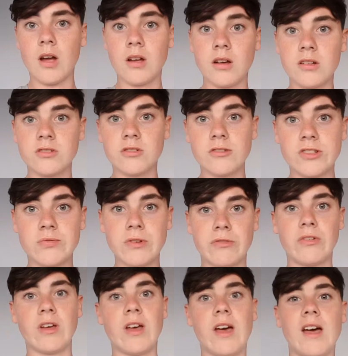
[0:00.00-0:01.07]
Hi guys, Ollie
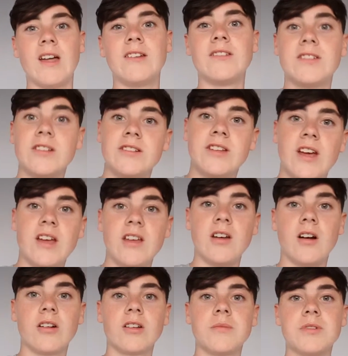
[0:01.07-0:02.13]
Smith here, and
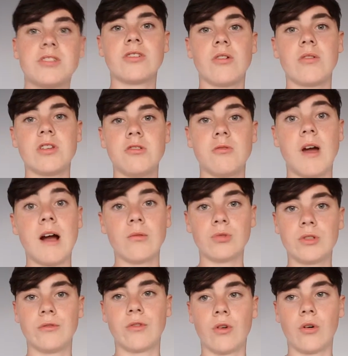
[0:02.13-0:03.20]
today I'm going to be showing you
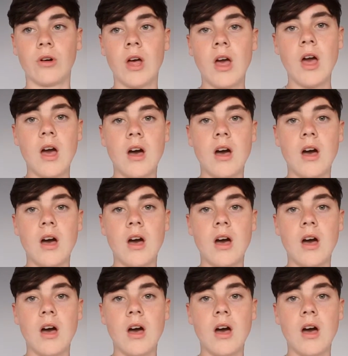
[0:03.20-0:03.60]
how to vlog.